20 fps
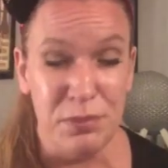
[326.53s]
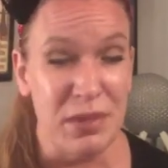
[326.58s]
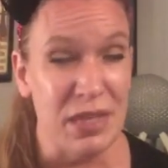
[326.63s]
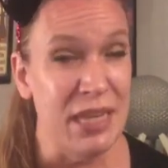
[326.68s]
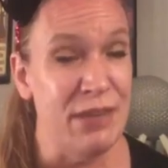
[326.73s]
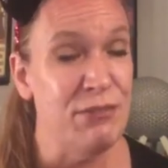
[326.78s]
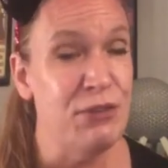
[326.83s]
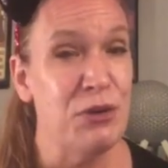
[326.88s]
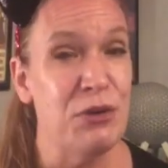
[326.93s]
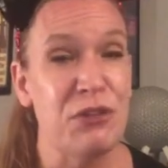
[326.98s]

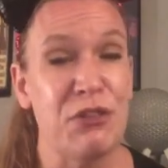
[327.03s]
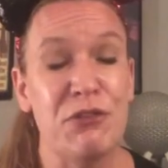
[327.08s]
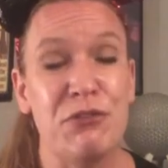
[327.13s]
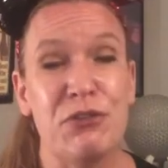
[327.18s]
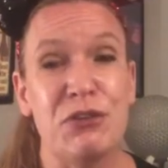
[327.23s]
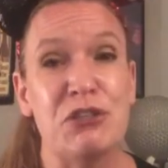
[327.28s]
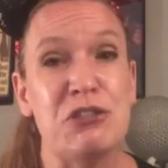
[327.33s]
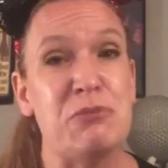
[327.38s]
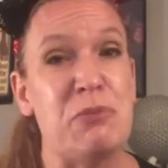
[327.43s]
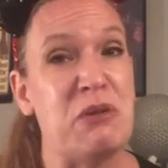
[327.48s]
if you're the
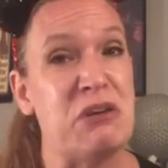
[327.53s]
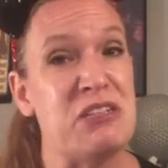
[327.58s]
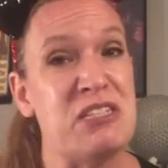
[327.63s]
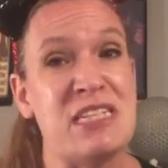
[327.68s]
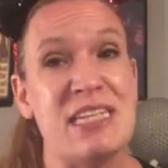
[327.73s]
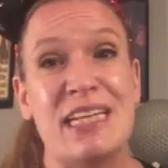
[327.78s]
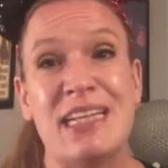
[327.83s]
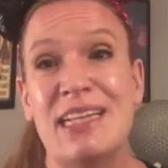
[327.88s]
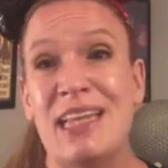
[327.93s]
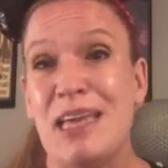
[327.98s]
first person
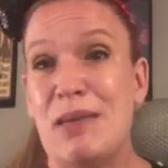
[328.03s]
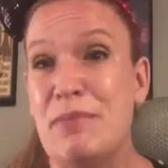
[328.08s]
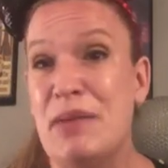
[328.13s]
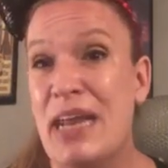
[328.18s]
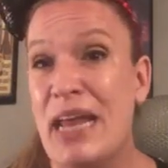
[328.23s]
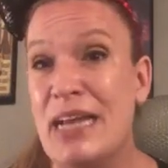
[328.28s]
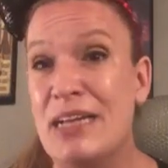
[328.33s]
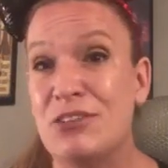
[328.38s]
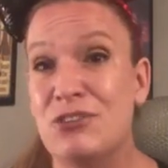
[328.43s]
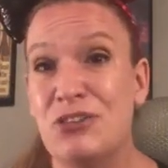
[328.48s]
to claim an
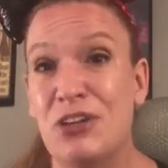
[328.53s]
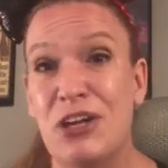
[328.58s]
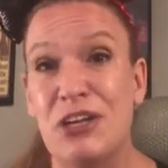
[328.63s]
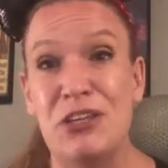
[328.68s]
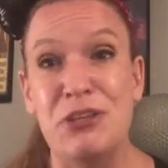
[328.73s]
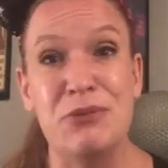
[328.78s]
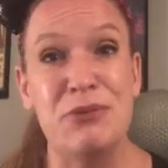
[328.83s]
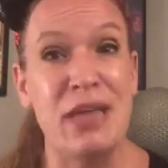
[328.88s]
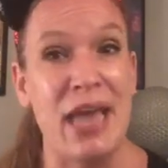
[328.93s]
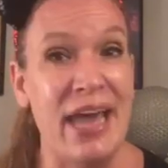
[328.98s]
extra,
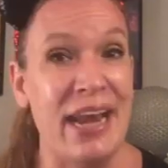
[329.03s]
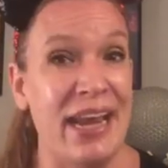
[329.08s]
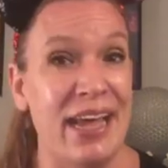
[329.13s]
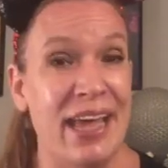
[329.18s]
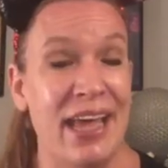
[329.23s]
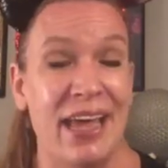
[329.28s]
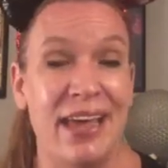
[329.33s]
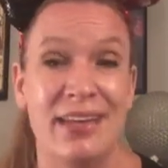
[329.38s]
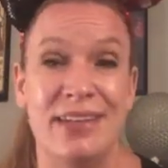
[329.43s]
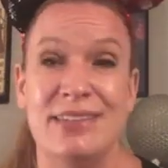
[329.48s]
you get
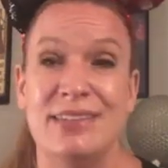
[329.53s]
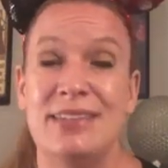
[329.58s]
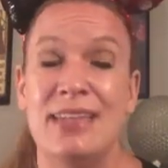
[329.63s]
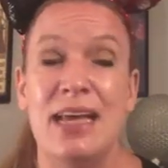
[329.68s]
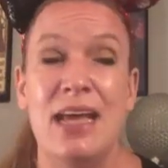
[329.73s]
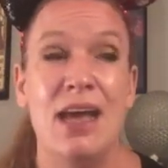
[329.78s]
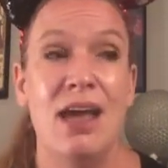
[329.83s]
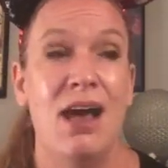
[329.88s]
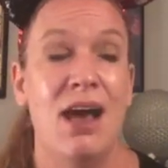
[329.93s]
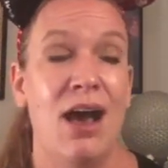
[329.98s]
it. And
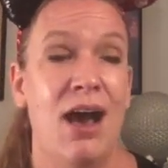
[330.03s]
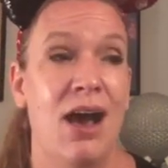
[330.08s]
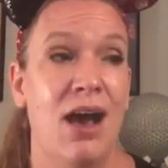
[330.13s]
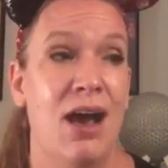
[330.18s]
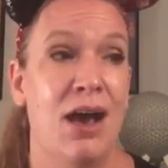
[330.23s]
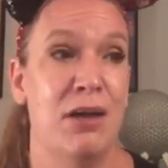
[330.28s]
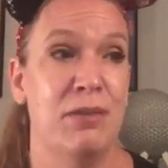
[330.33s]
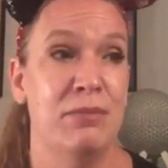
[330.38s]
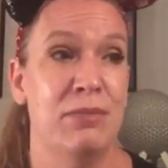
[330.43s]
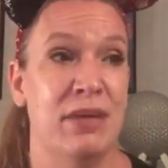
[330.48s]

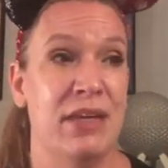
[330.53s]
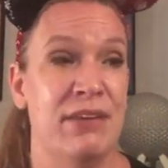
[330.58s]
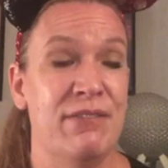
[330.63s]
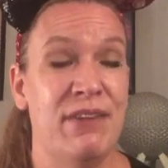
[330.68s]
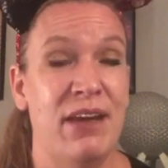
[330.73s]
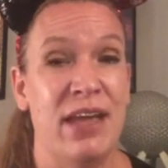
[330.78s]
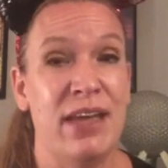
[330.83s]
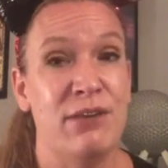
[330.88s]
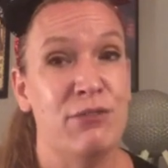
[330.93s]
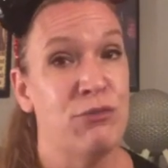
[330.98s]
um, if
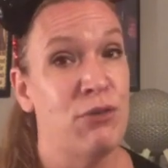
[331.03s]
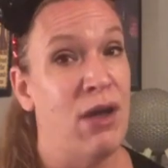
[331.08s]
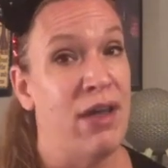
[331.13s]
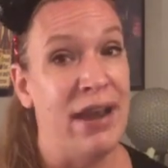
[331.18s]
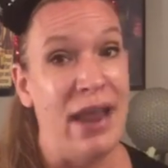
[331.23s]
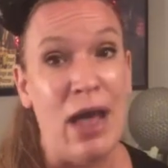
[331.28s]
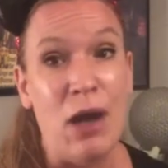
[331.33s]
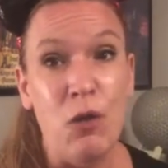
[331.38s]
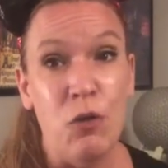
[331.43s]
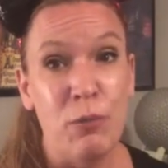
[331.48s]
I have run
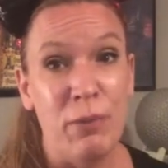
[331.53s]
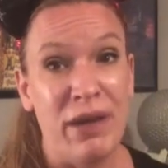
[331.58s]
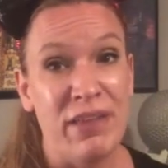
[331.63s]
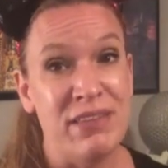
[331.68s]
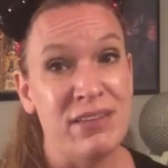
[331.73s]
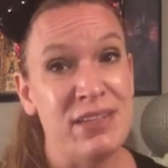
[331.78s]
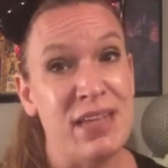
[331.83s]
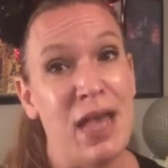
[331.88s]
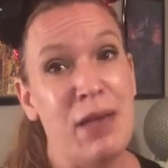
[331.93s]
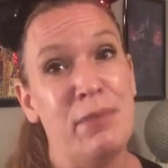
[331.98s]
out by
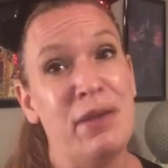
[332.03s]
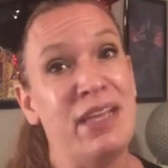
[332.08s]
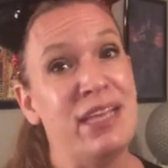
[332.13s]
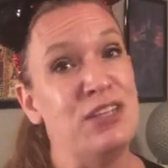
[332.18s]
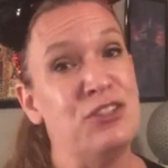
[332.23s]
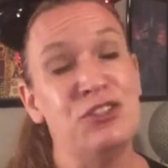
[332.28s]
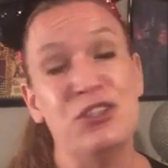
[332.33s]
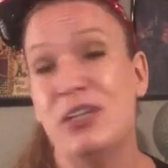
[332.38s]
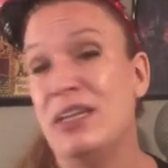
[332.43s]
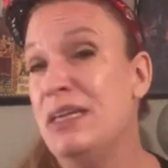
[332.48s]
the time I
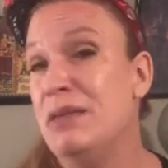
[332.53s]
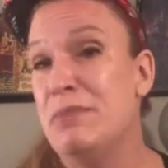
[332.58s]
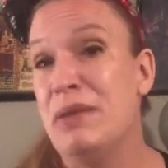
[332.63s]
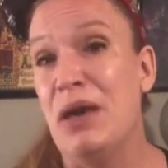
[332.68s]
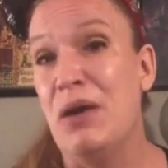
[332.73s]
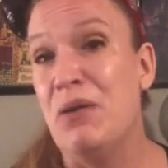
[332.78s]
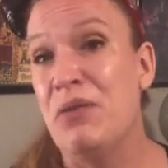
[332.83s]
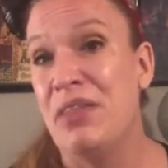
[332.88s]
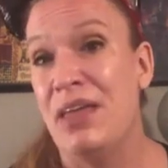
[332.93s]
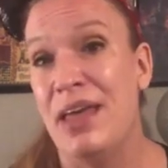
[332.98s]
get your
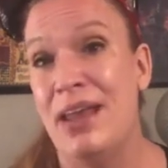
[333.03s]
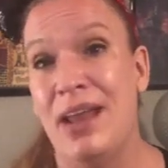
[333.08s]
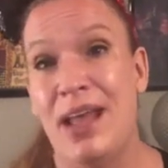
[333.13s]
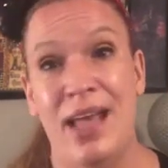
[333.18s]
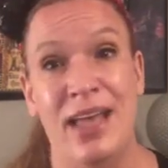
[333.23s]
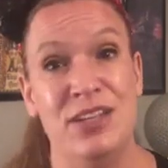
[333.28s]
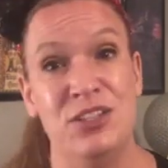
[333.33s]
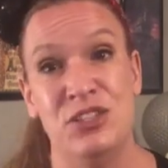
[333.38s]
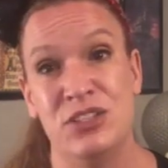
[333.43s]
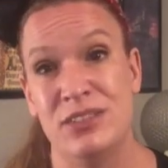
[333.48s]
email, then
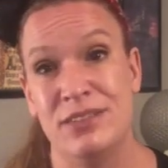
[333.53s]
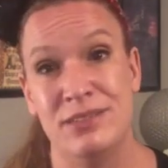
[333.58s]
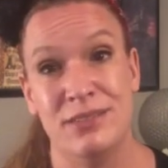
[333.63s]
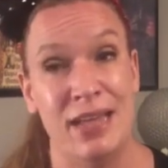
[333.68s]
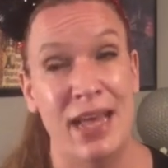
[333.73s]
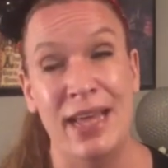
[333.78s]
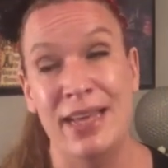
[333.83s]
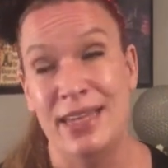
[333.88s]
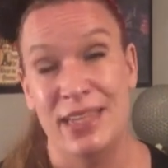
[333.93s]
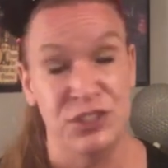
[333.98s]
I just,
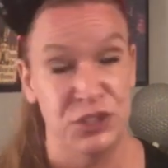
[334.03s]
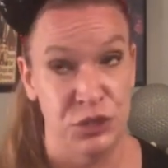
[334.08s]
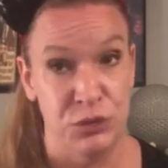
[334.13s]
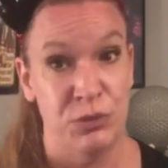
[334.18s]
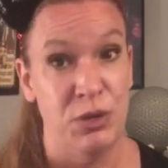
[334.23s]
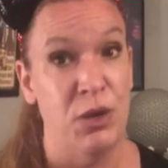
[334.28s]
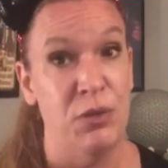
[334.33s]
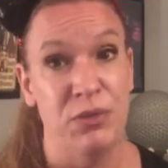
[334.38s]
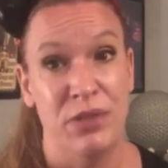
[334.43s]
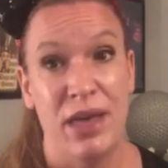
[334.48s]
I let you
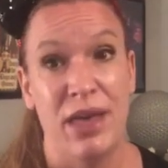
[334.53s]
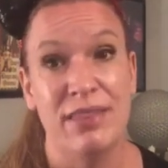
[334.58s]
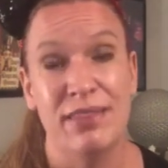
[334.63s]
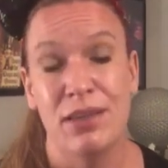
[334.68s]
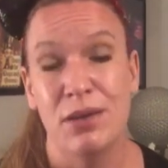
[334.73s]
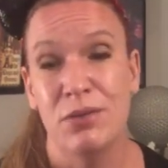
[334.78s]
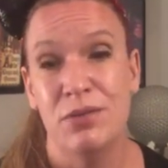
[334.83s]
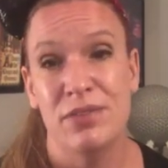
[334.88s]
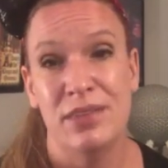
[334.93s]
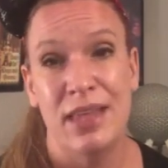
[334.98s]
know that,
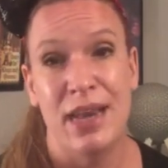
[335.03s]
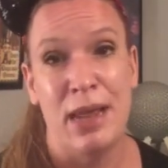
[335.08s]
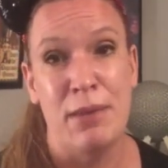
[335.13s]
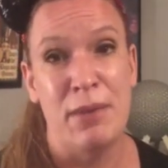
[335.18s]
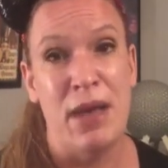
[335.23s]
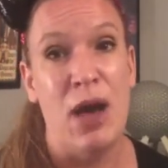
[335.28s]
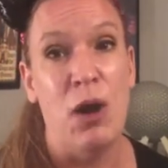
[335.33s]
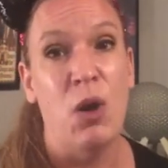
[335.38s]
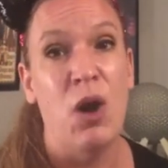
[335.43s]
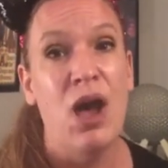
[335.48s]
that, that I'm
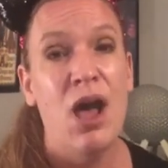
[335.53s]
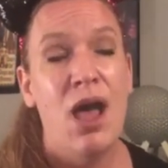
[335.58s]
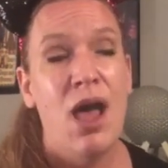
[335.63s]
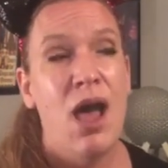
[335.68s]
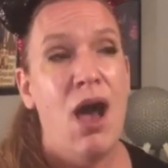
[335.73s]
out.